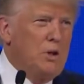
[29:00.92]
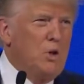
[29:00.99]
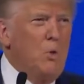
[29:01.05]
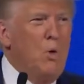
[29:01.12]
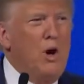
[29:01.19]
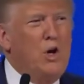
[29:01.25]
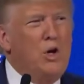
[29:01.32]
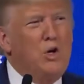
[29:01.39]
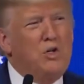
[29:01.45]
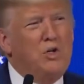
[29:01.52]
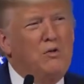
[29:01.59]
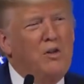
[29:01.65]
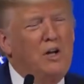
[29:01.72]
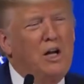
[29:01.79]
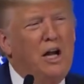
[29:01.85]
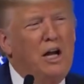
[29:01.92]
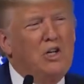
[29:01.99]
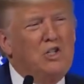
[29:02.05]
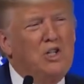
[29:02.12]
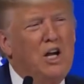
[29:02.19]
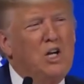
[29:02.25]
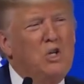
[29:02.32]
But the wonders of the
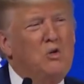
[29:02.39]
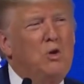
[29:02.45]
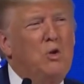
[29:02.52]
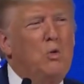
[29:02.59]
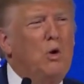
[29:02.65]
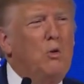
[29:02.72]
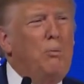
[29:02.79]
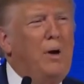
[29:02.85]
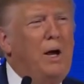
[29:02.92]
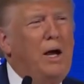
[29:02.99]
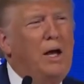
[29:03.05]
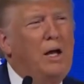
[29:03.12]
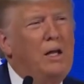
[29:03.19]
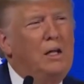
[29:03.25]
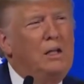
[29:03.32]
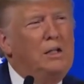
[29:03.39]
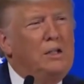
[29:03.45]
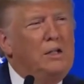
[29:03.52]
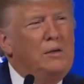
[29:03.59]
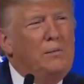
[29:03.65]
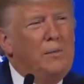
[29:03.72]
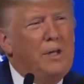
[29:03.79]
last century will pale
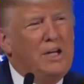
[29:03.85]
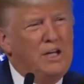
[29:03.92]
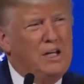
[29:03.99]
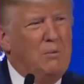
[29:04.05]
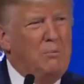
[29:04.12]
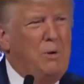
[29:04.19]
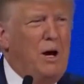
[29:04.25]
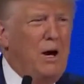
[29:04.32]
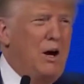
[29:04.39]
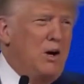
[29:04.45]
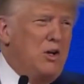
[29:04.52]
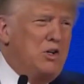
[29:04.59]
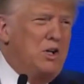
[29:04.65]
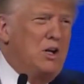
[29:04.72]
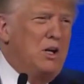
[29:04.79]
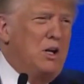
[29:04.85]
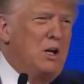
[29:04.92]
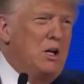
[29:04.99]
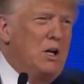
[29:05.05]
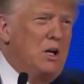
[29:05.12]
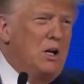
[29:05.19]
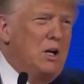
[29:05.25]
in comparison
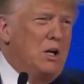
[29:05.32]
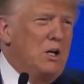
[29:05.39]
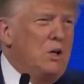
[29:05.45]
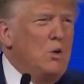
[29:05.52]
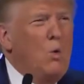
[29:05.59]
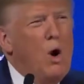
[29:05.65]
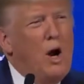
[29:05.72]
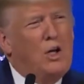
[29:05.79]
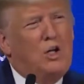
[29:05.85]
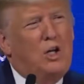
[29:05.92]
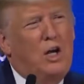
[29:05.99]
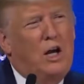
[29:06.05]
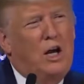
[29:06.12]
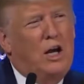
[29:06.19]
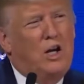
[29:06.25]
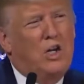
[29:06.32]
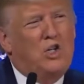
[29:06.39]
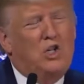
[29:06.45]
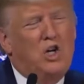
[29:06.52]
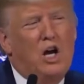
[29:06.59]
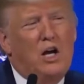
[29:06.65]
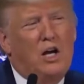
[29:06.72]
to what
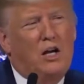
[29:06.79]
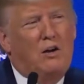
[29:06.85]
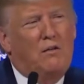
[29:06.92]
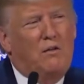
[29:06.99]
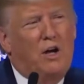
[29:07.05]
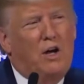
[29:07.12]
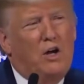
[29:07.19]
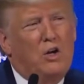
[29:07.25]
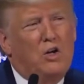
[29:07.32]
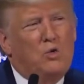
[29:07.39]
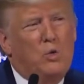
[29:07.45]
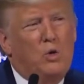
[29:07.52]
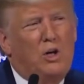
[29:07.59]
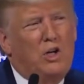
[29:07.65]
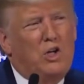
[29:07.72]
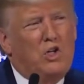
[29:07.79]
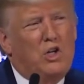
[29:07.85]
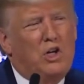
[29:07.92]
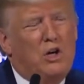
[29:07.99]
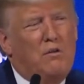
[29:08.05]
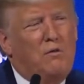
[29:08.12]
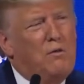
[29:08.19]
today's young innovators will
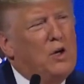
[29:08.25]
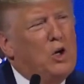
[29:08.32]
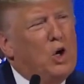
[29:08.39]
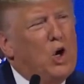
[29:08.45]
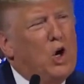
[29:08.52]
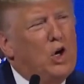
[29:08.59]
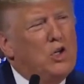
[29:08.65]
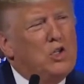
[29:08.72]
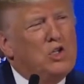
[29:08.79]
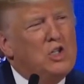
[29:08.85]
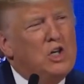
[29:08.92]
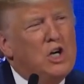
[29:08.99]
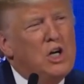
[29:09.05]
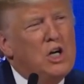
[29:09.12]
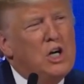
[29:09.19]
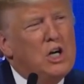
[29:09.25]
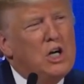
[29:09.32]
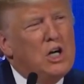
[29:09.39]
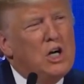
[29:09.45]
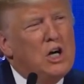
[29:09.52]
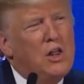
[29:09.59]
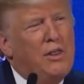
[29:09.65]
achieve, because
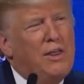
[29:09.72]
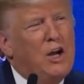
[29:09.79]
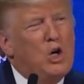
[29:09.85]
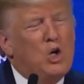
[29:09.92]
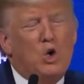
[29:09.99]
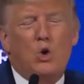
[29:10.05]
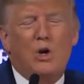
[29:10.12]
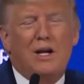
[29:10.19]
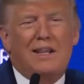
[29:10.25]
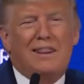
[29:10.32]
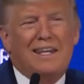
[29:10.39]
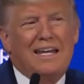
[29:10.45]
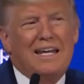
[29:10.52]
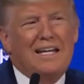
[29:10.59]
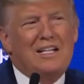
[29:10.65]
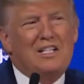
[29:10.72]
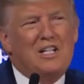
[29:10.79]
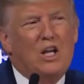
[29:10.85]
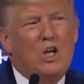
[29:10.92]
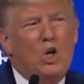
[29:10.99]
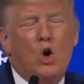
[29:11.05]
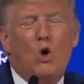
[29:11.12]
they are doing
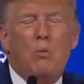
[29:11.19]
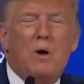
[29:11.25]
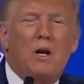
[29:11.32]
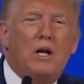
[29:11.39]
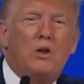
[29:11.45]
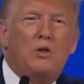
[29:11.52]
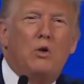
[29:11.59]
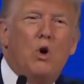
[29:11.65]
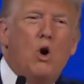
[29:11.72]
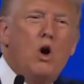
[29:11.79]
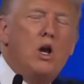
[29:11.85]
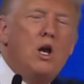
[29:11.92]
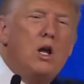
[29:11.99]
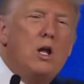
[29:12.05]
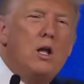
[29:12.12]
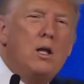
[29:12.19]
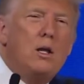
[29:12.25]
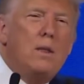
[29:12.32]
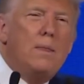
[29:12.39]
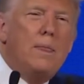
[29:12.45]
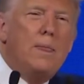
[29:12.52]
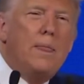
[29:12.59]
things that nobody thought
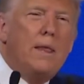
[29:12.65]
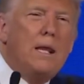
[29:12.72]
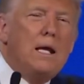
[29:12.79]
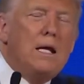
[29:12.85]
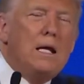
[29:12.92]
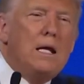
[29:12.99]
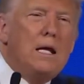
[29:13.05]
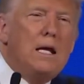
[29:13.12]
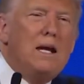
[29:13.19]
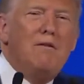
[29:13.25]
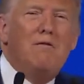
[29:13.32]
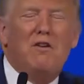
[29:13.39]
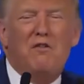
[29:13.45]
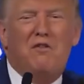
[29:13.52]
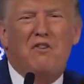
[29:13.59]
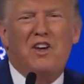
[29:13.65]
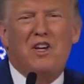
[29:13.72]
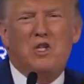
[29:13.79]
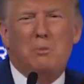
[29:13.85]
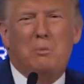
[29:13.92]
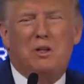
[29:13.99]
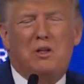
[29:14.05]
even
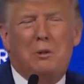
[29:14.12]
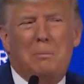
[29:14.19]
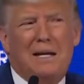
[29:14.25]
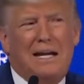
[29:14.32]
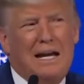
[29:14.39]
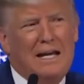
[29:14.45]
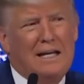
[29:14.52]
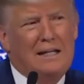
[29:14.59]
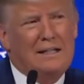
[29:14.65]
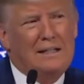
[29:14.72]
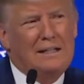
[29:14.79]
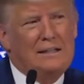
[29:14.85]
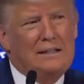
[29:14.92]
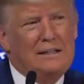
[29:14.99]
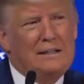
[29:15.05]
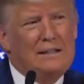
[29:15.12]
feasible to begin.